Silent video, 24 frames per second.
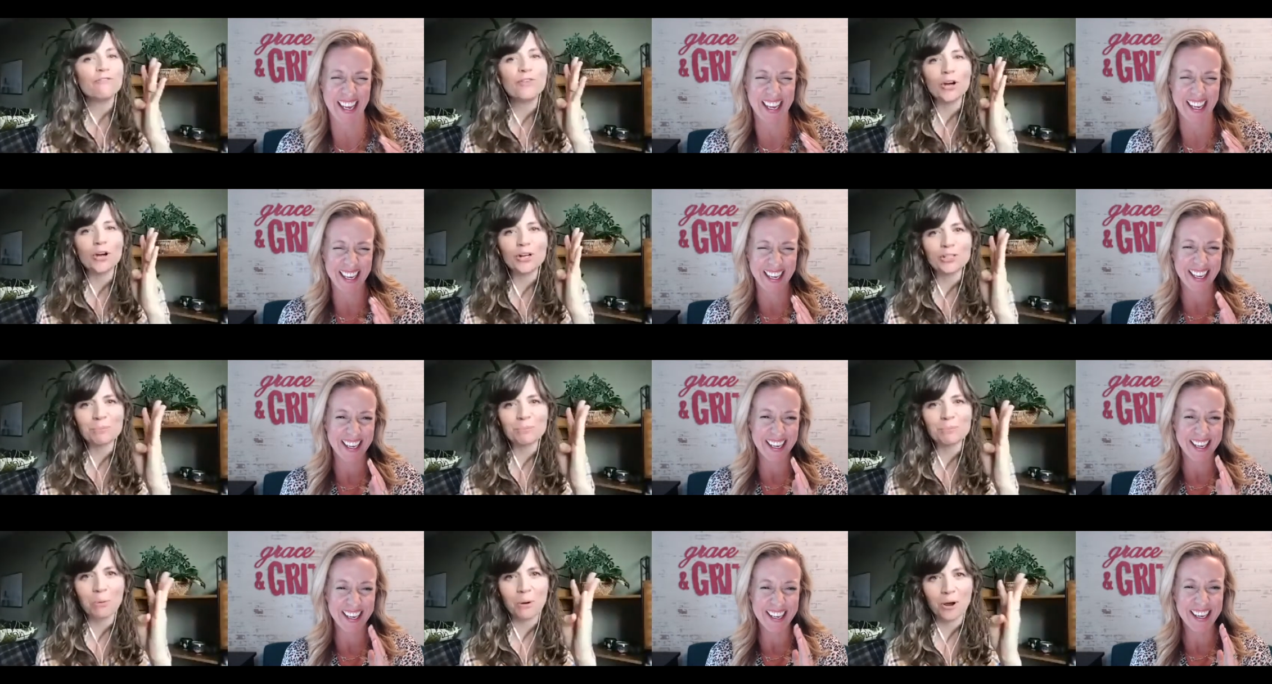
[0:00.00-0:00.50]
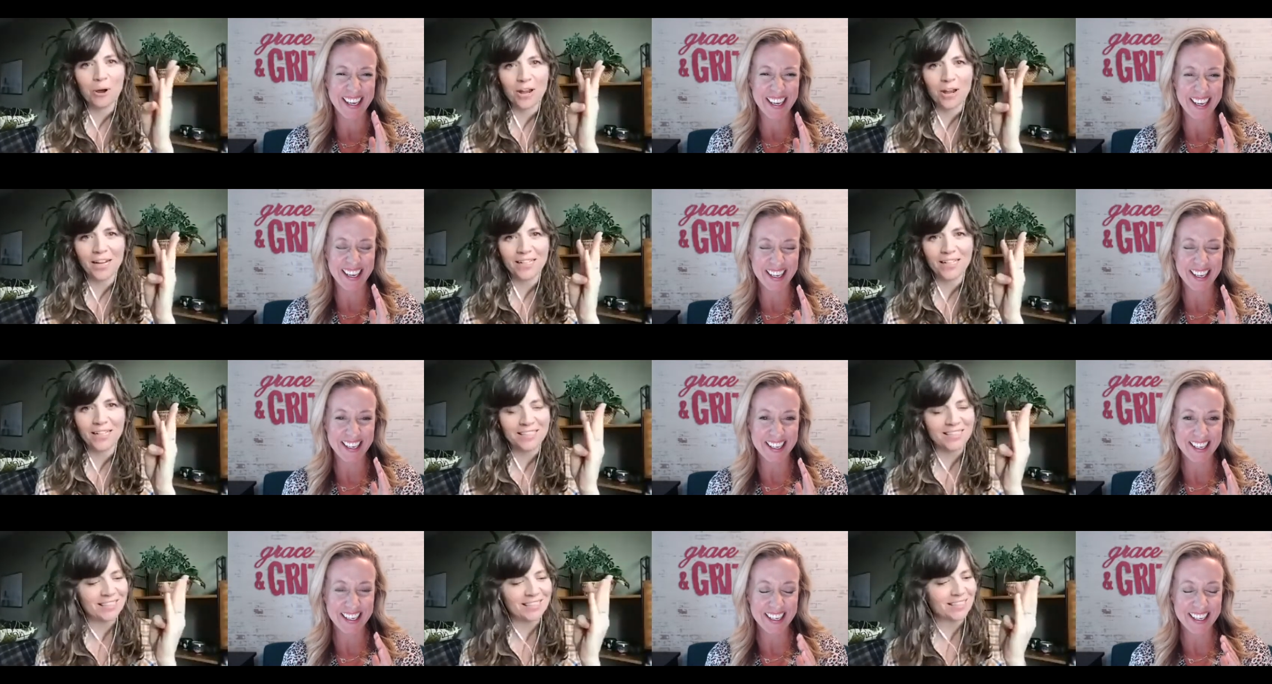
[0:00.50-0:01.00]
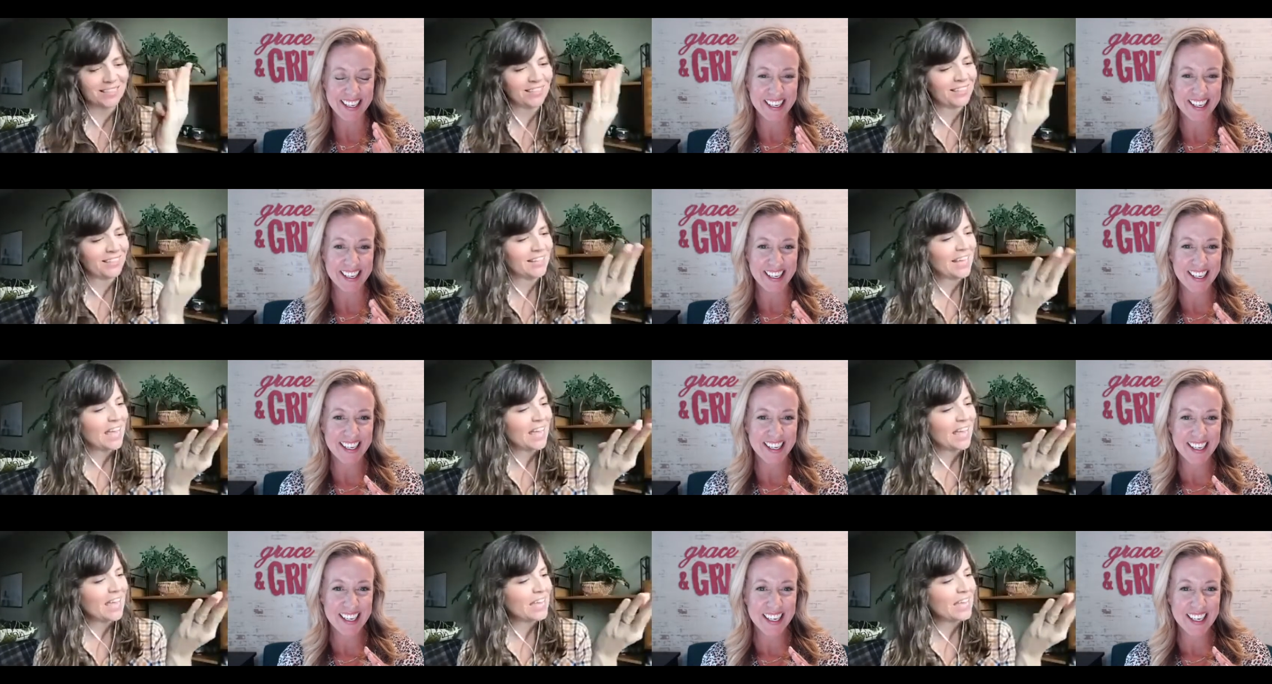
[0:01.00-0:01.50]
Speaker 1: first point
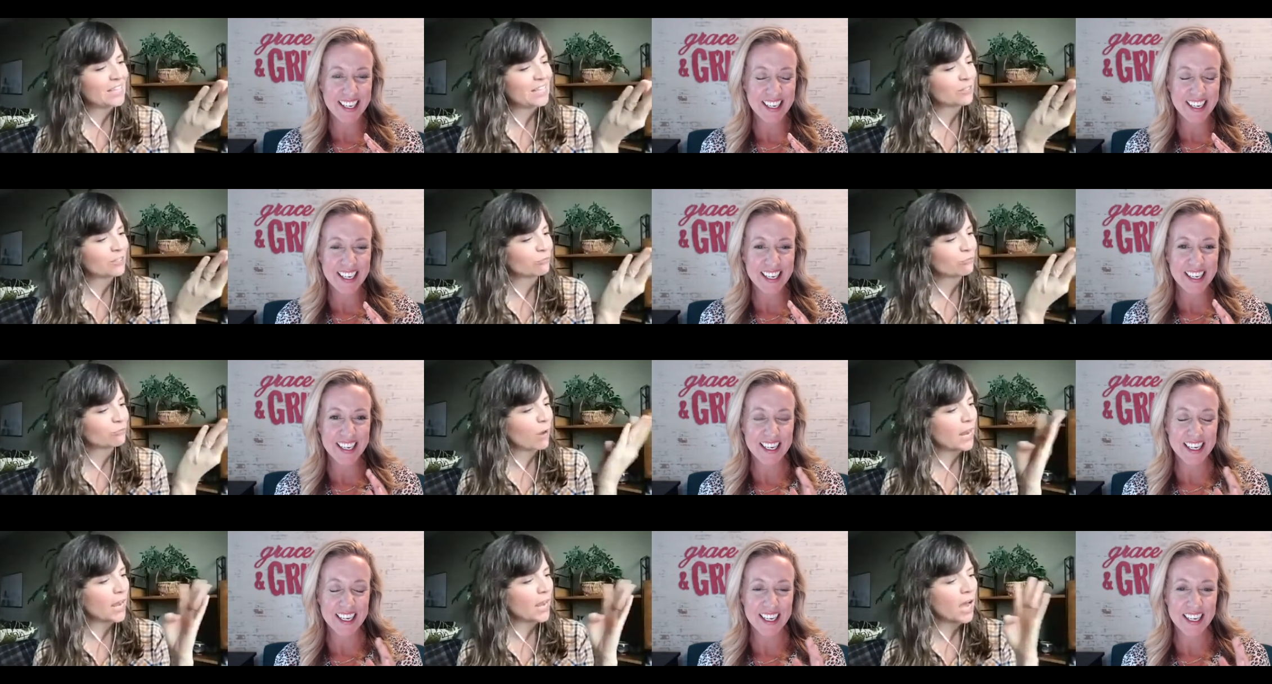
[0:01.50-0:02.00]
is right